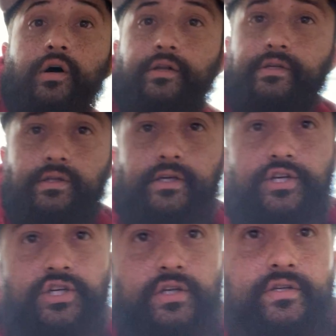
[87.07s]
A
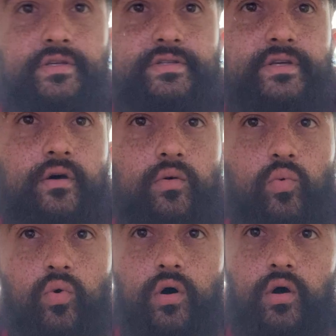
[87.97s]
deletion
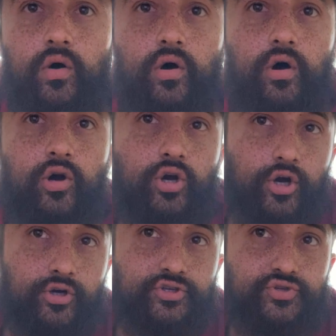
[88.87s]

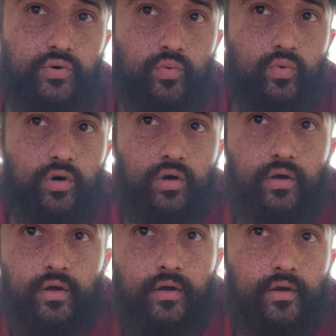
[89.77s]
occurs
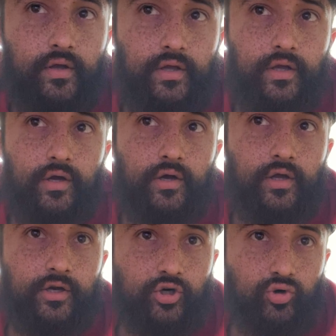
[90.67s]

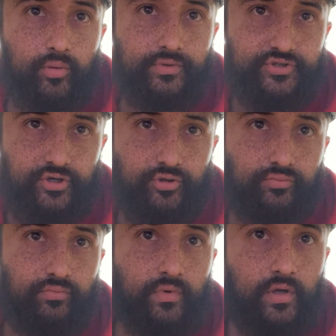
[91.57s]
in a
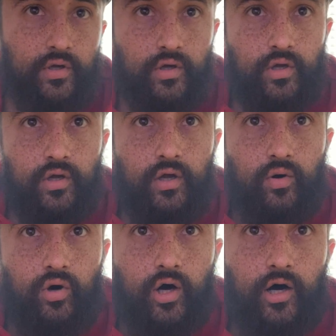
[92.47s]
chromosome
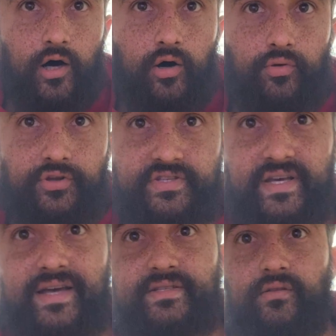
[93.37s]
and the
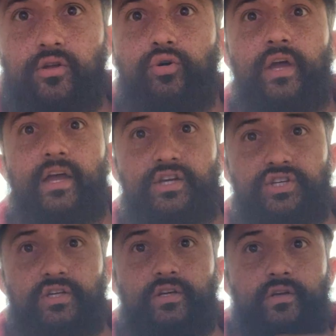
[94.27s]
size and
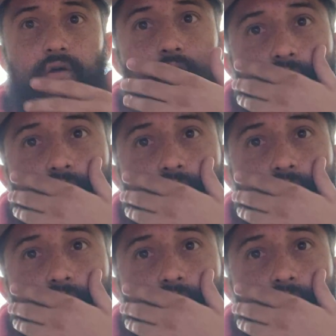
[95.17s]
location